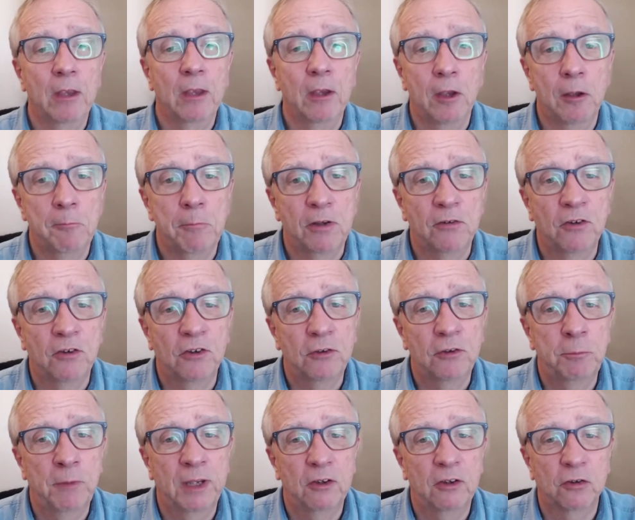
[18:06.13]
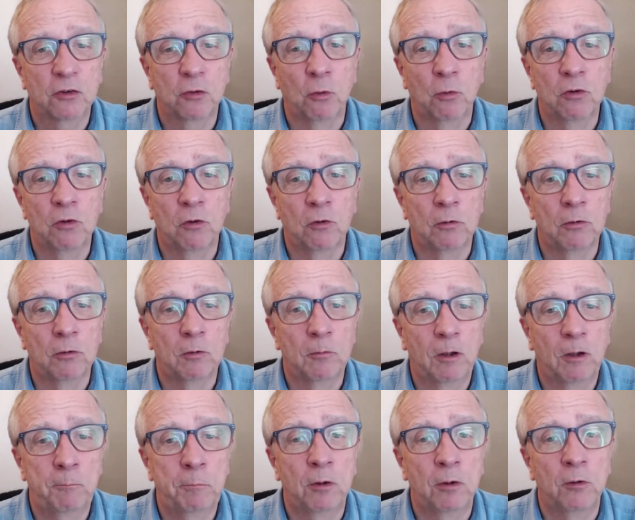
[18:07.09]
But just make sure
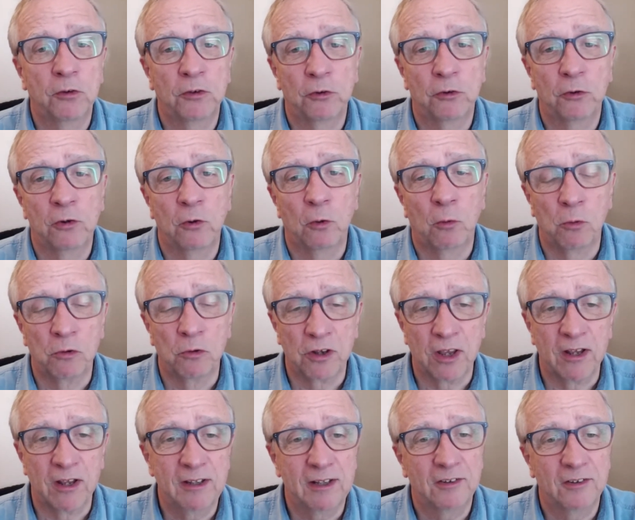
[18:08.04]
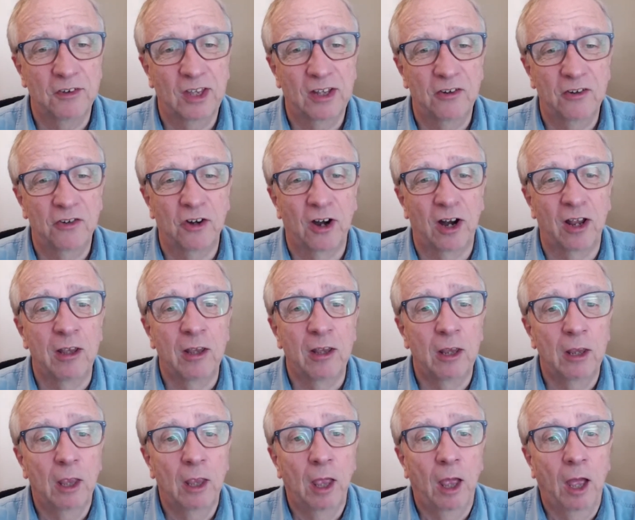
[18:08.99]
your books are in order, etc.
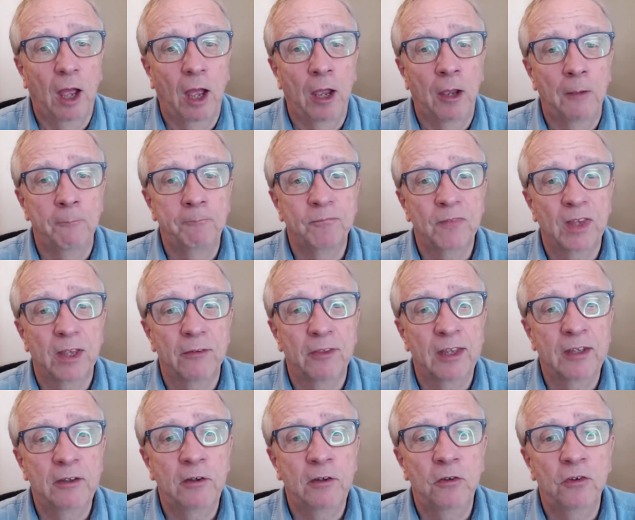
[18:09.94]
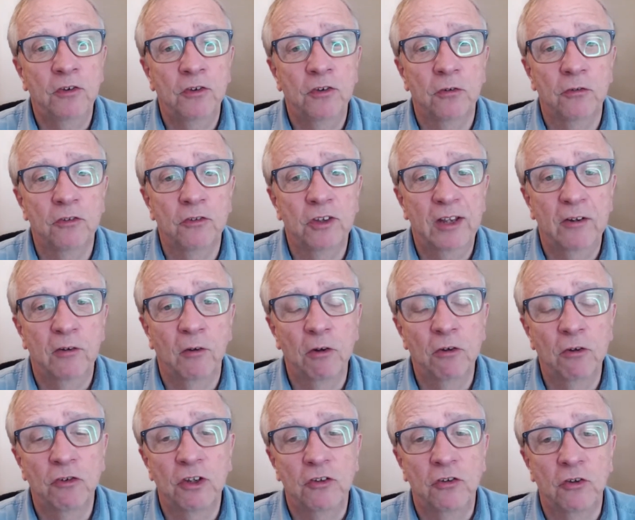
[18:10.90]
Then use some
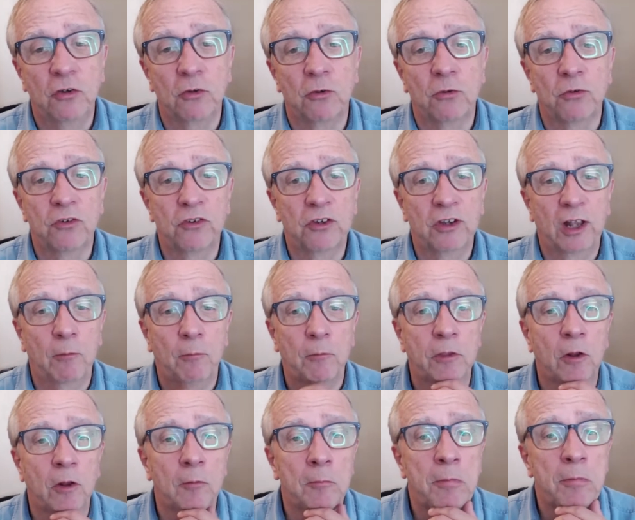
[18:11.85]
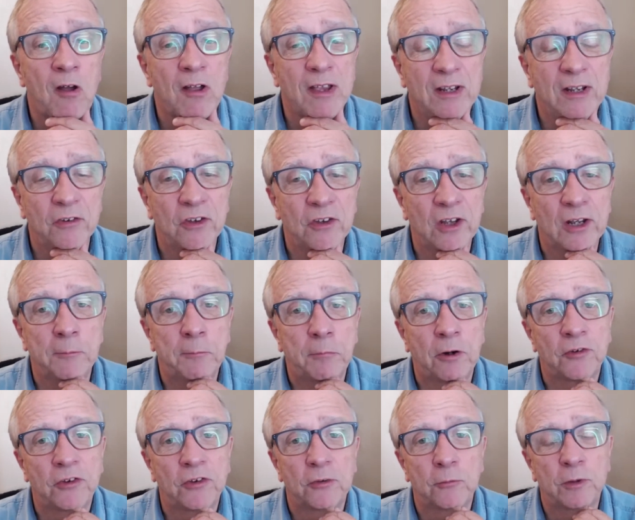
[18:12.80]
technology tools to help with the whole buying and selling
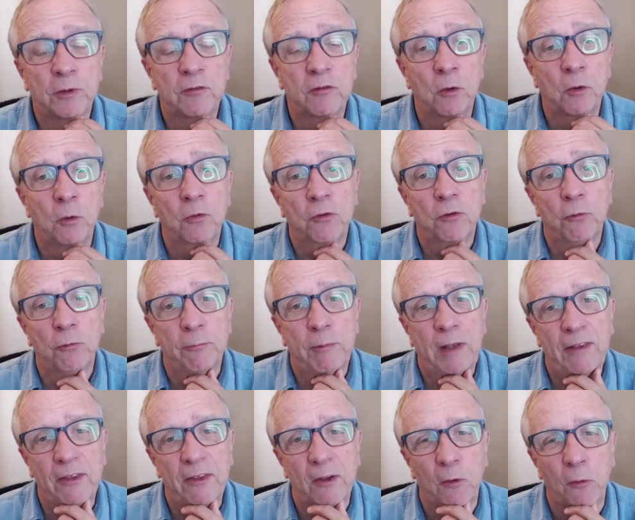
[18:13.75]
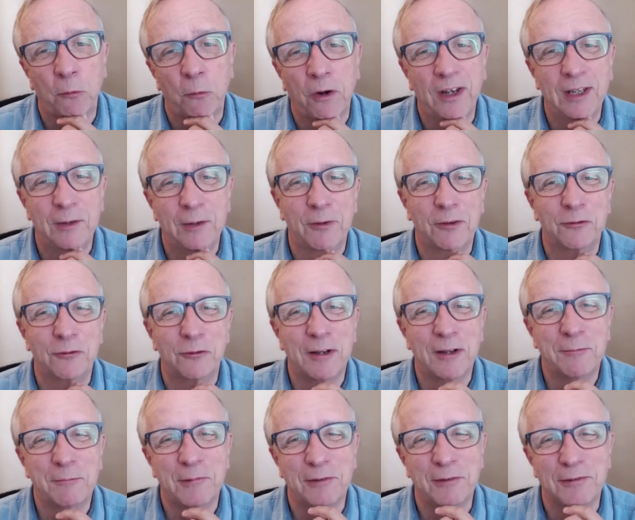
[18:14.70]
process. We talked all about that already with
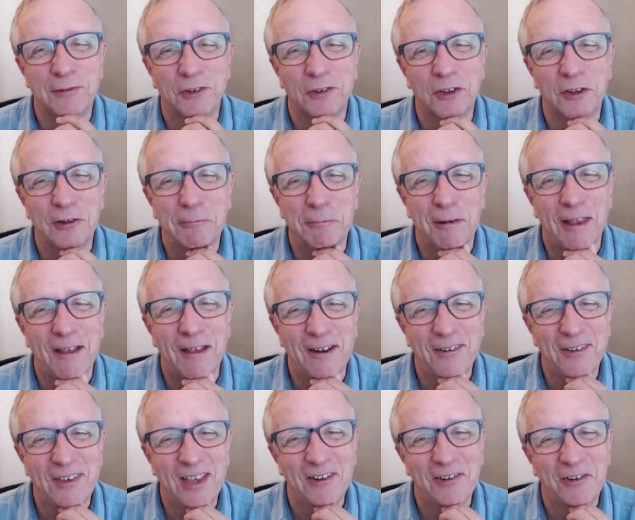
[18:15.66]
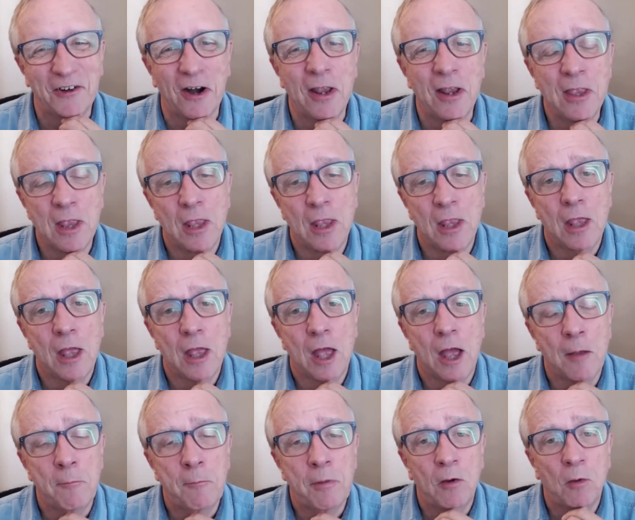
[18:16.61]
Rightmove and Zoopla, etc.
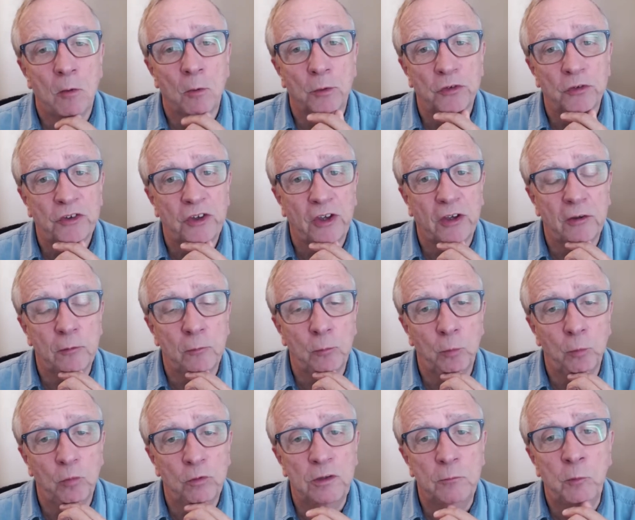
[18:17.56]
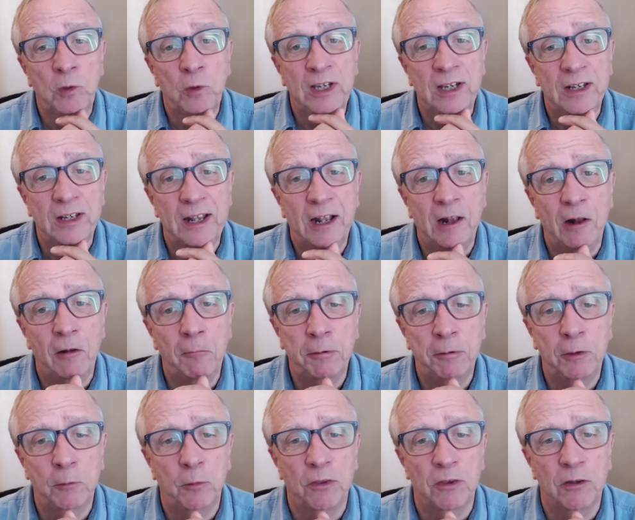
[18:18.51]
But also we can help
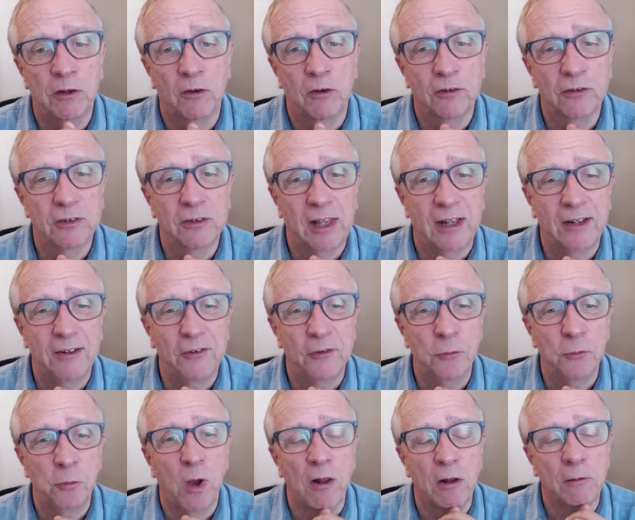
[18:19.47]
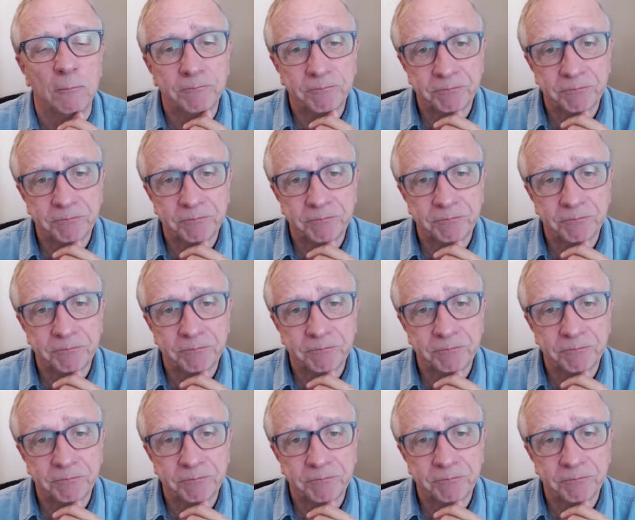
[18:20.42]
you with a lot of that as well.